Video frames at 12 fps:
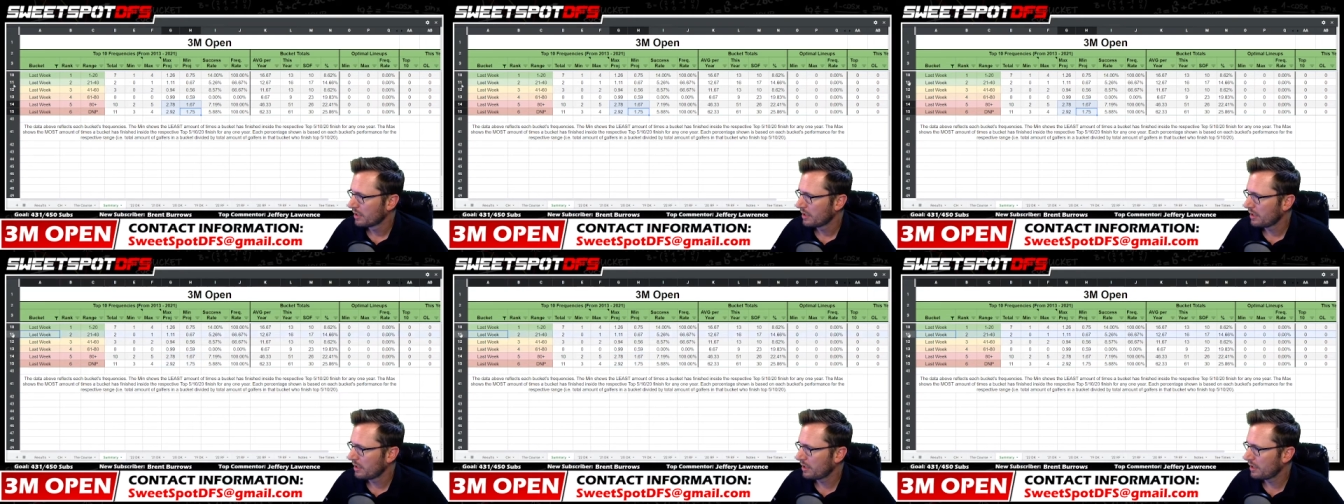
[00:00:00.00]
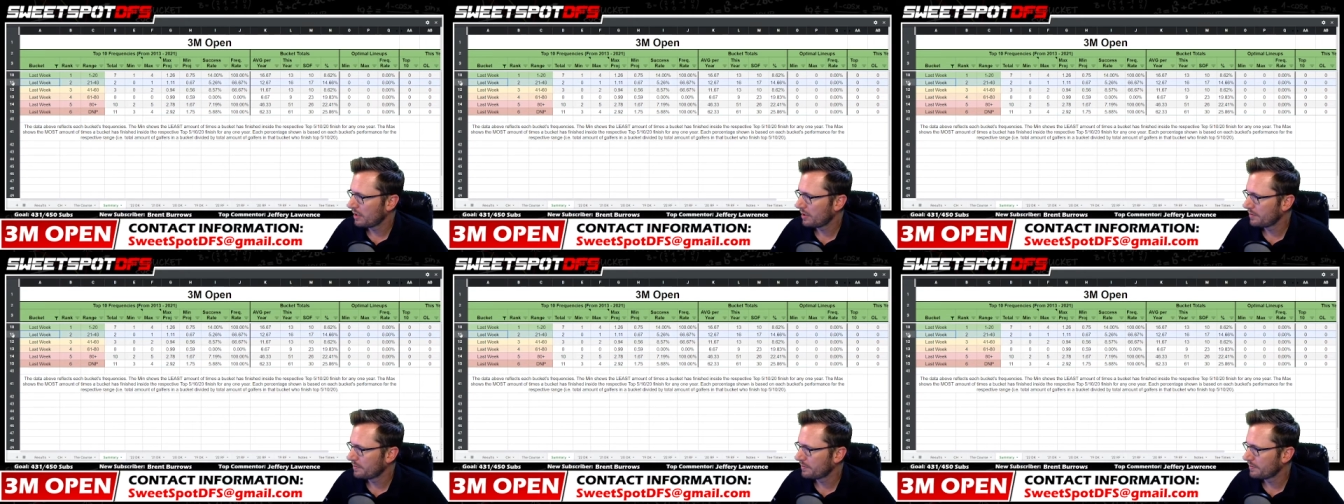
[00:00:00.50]

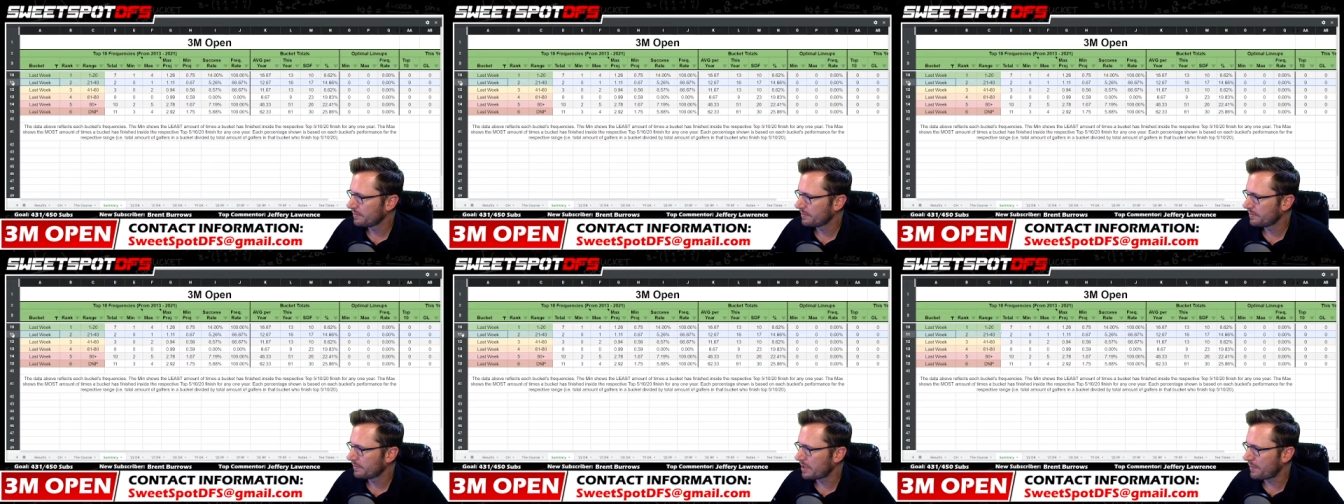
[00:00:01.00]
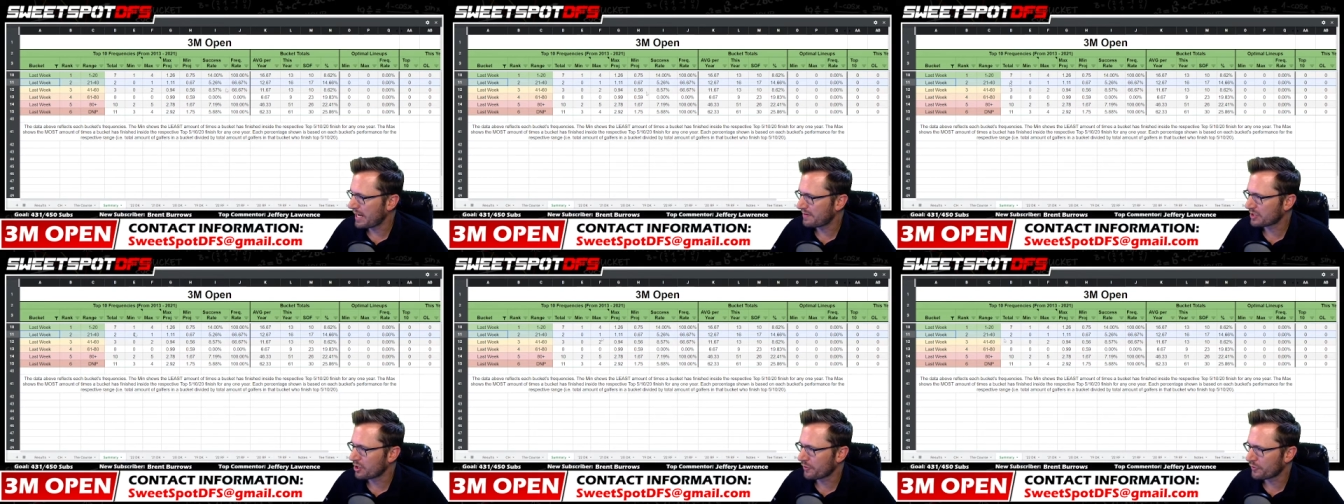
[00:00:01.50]
Um, I'm going to have to
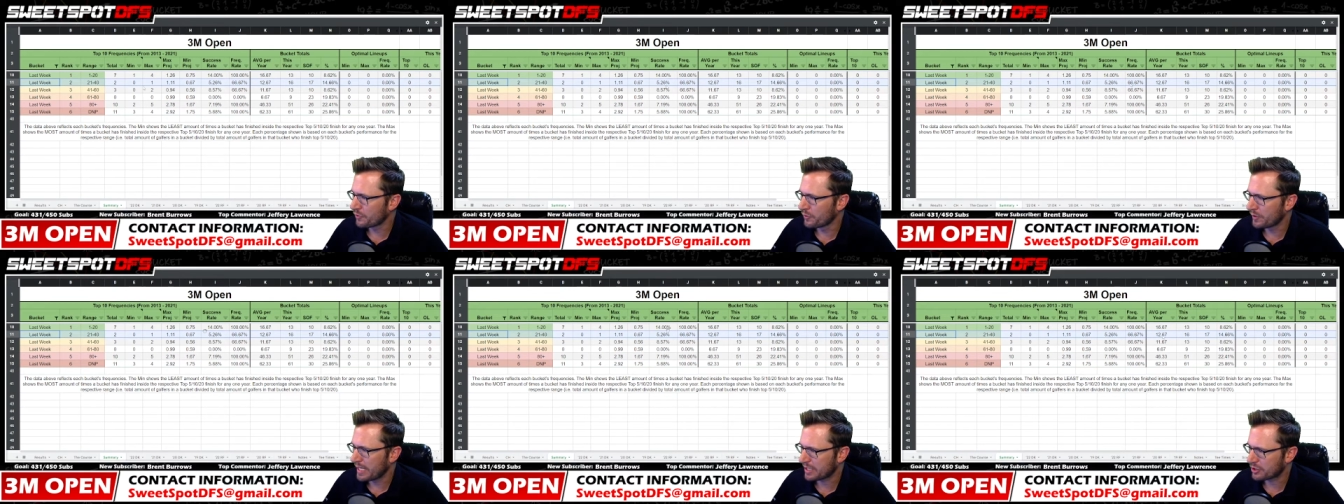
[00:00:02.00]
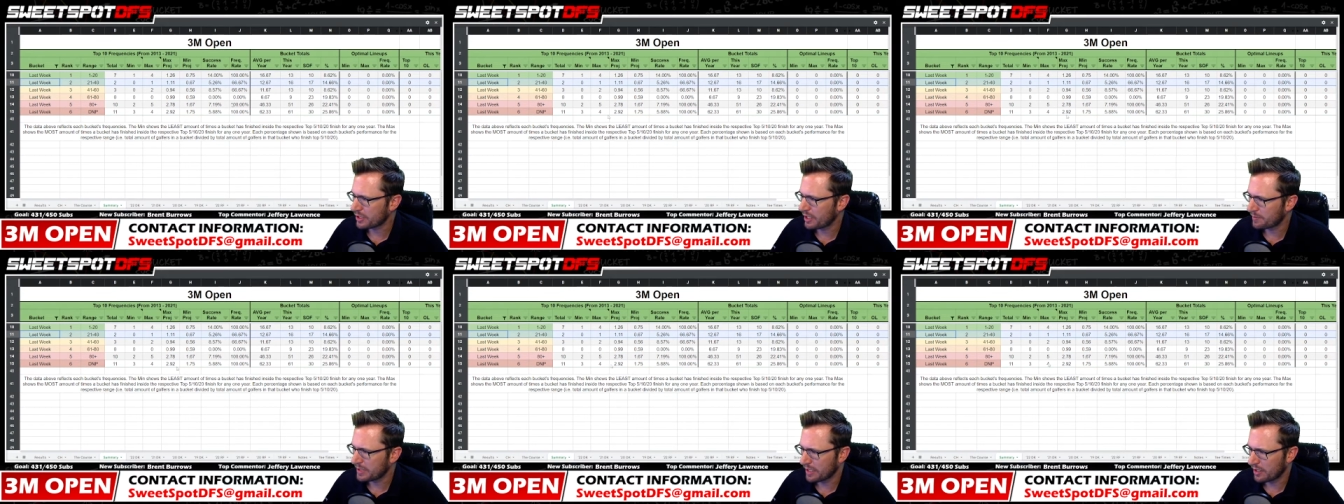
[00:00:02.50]
go through and actually
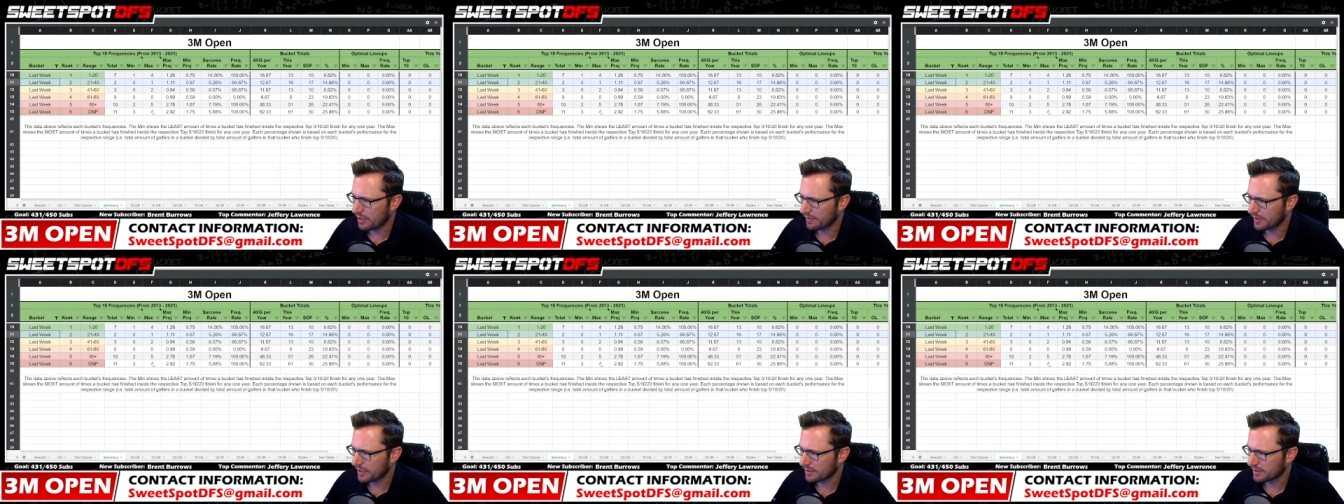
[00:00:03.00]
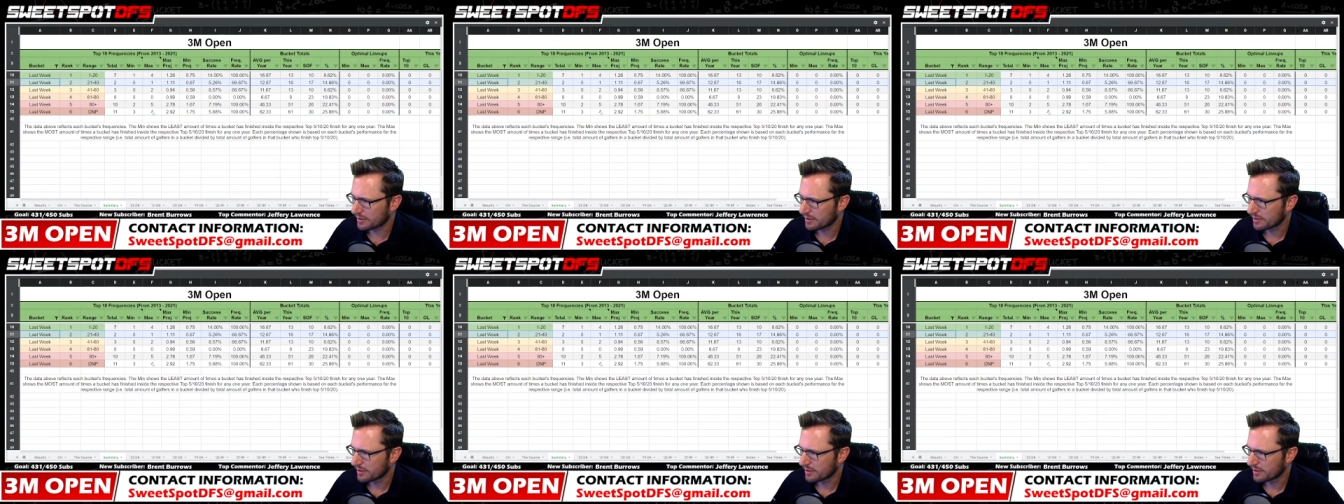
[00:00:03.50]
update all of these.